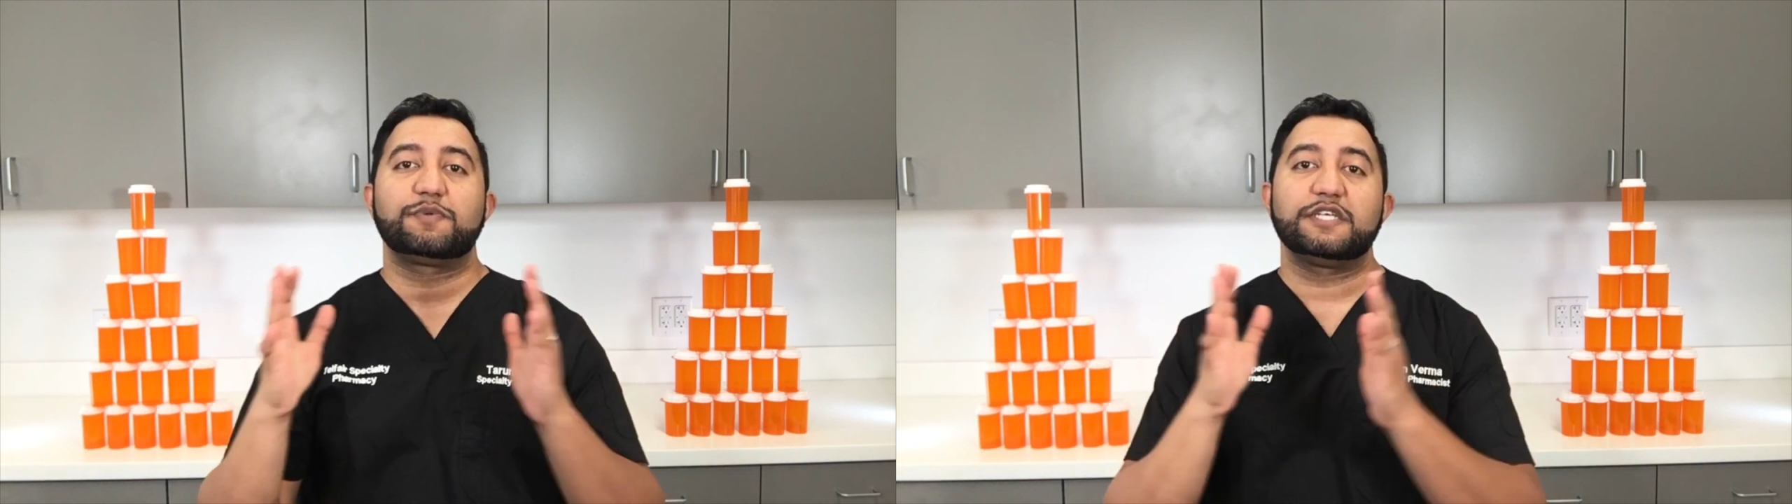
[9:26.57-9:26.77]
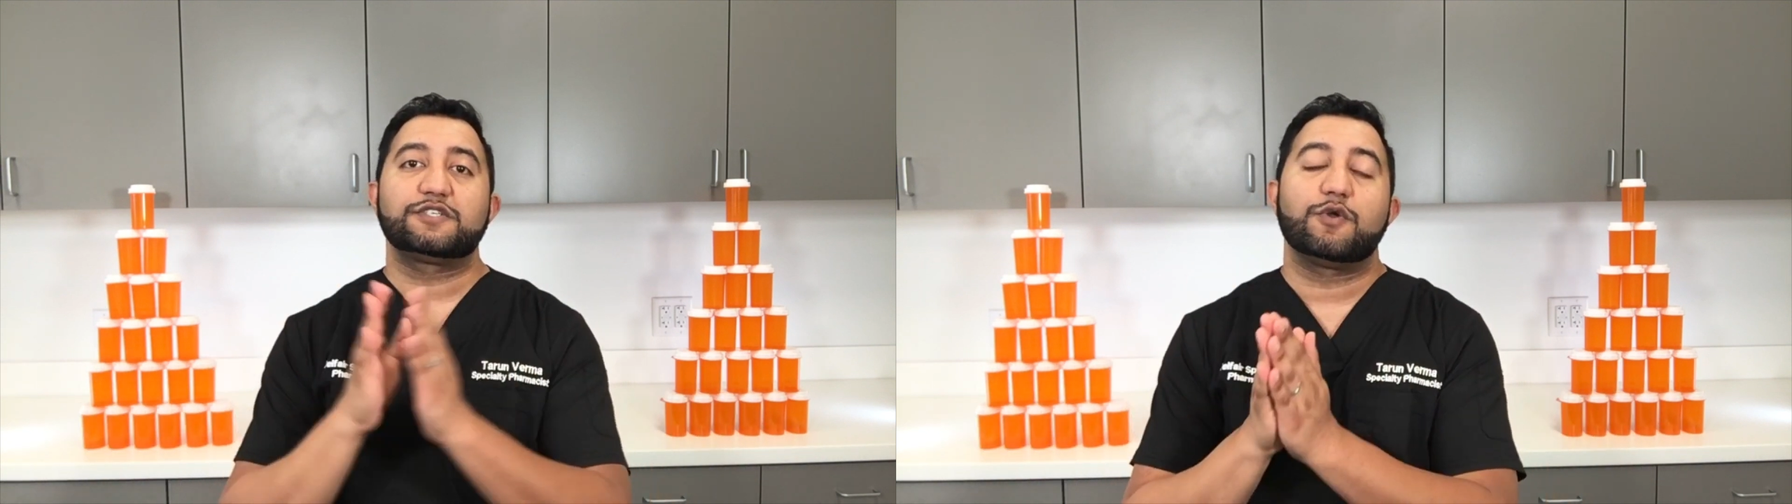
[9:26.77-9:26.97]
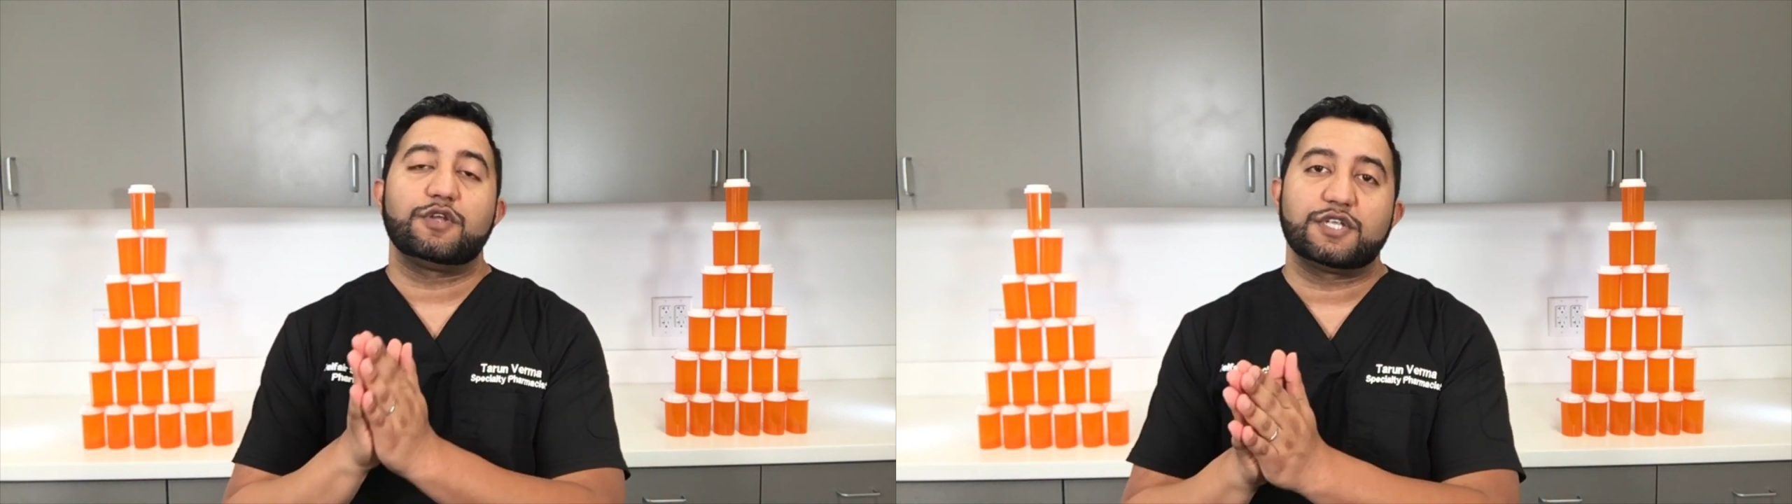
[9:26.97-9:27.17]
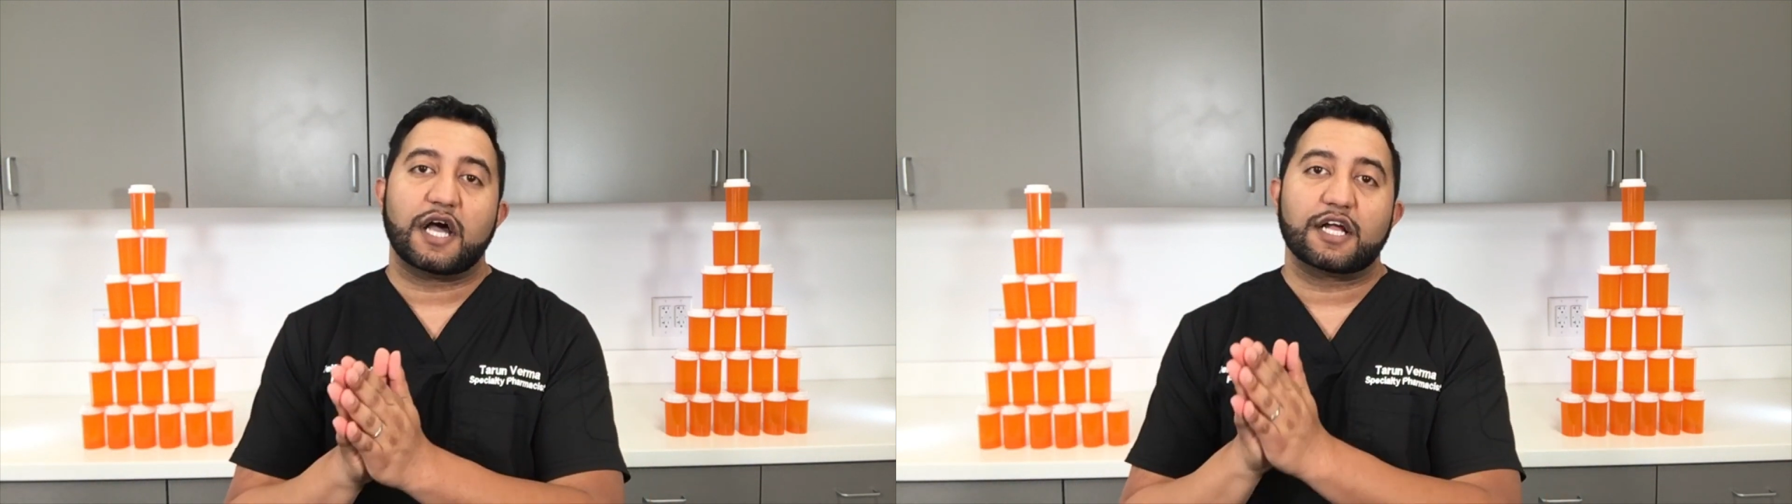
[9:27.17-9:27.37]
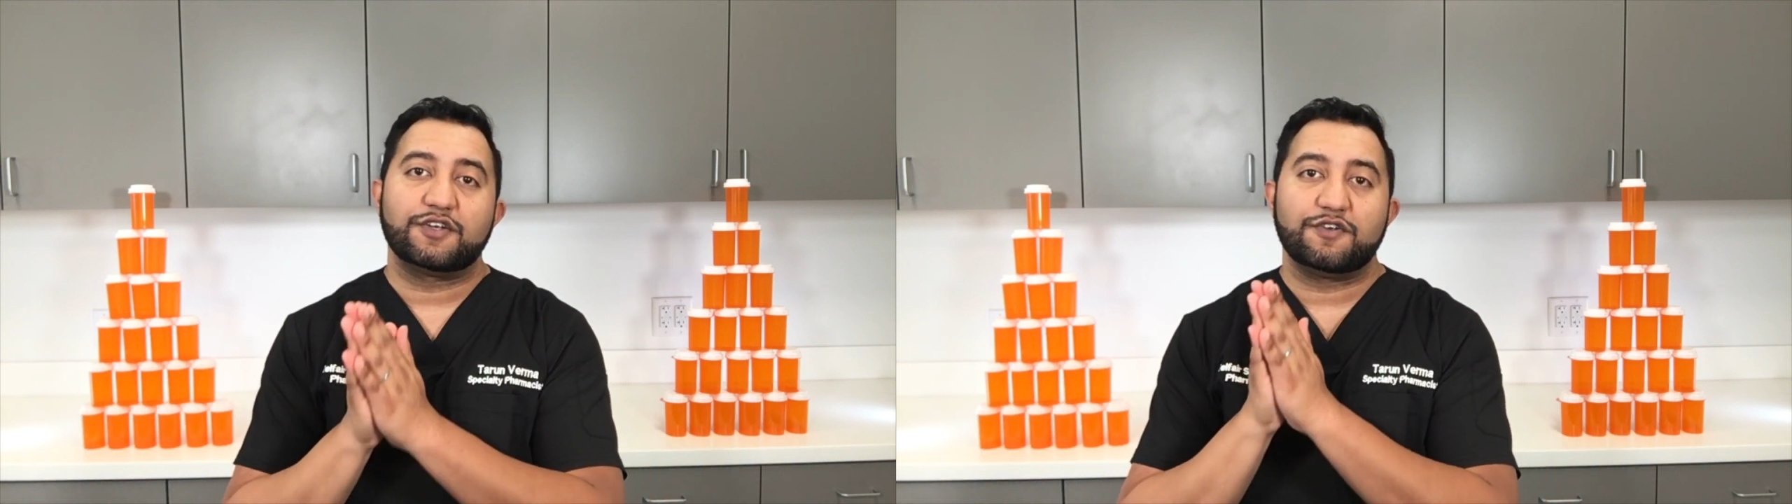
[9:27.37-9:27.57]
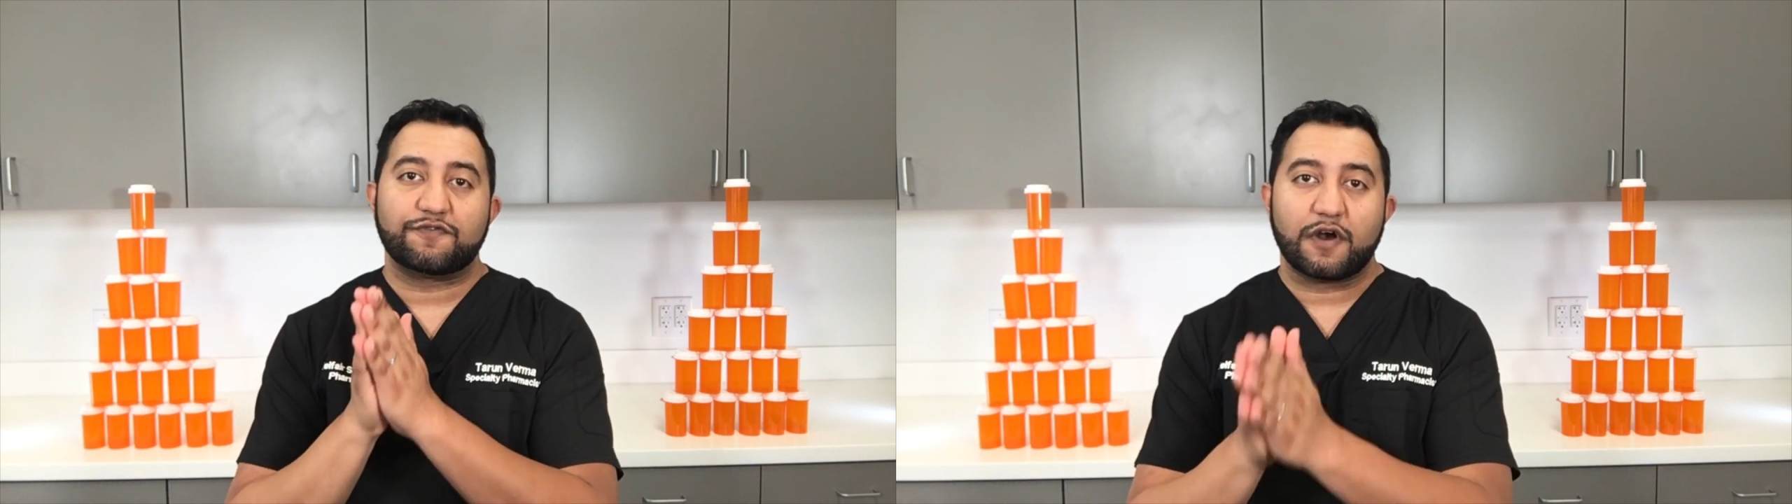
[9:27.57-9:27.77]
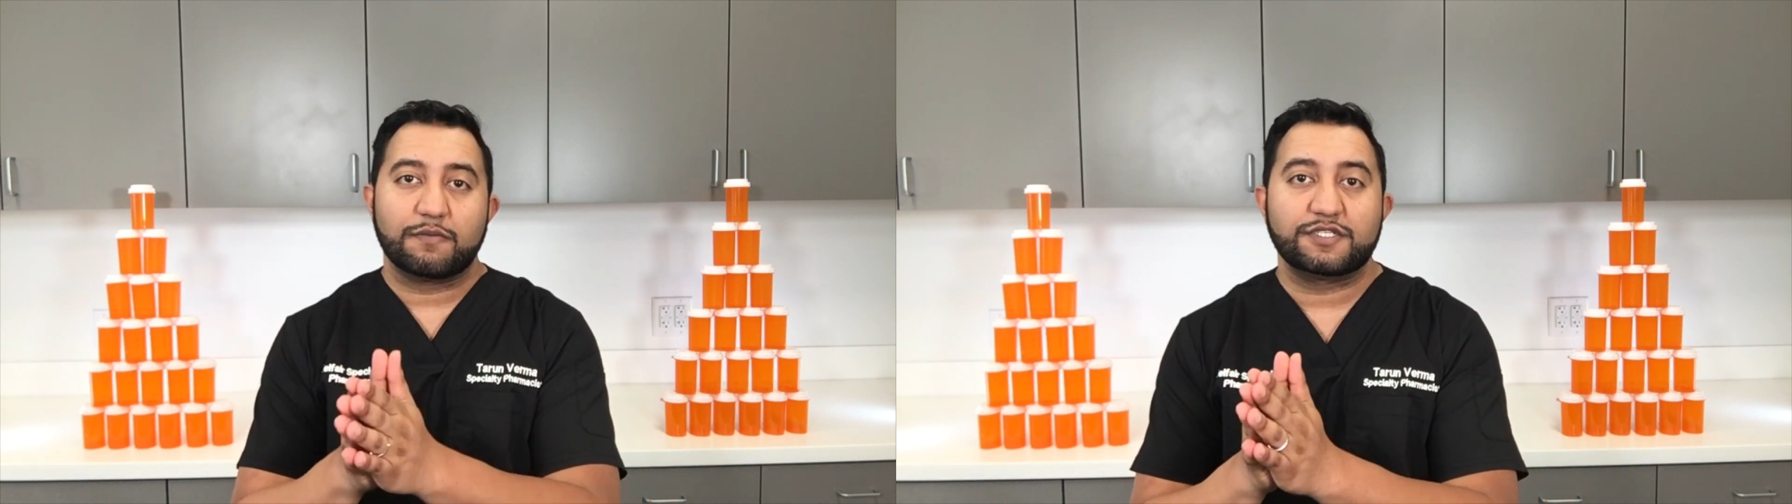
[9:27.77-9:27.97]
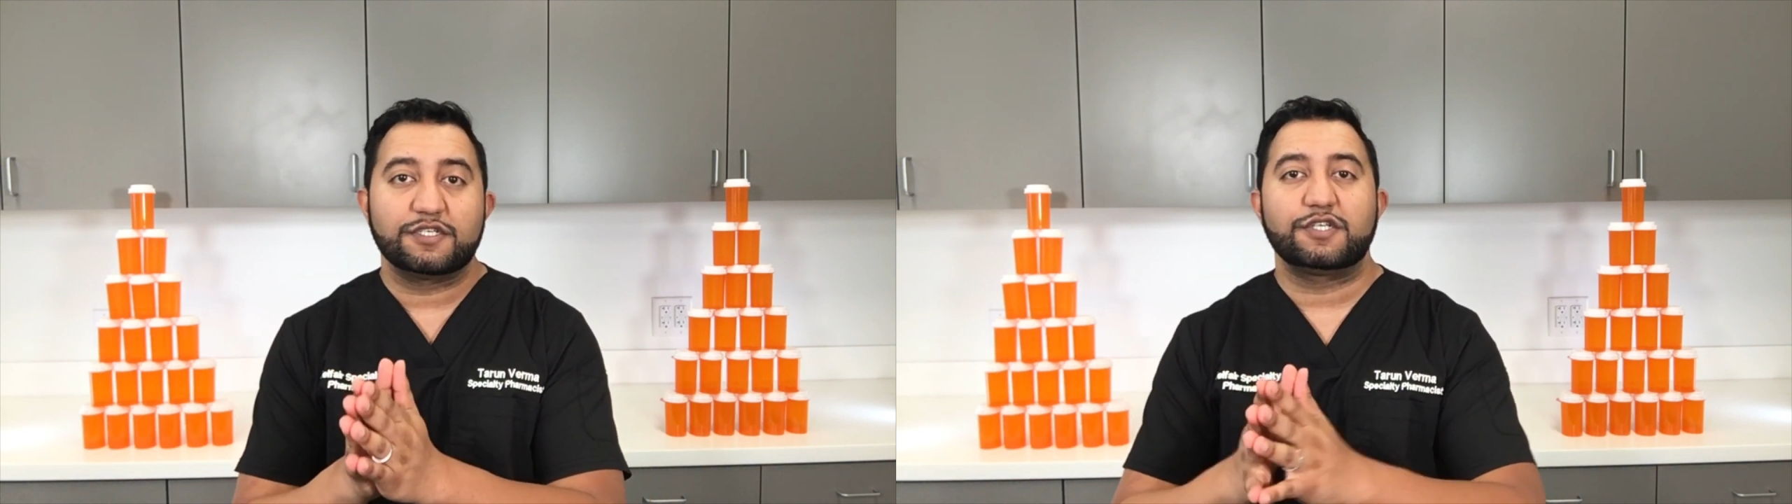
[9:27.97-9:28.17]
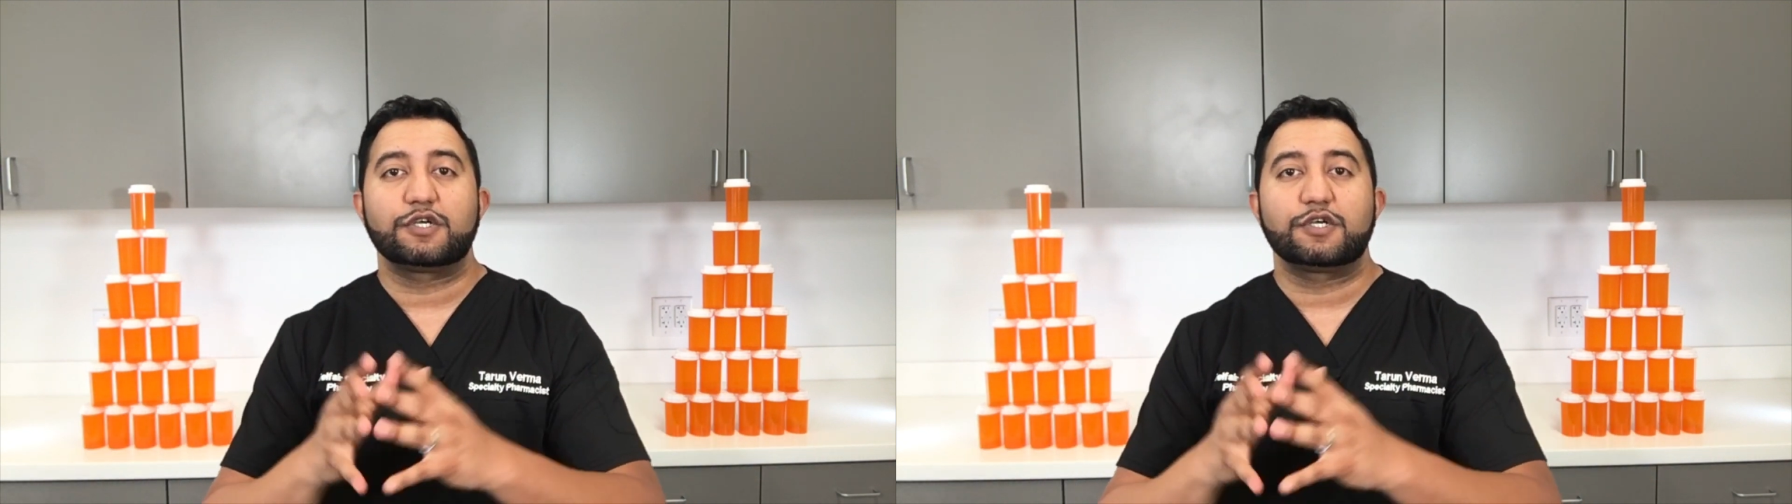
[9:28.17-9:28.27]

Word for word: please go to your doctor and your pharmacist.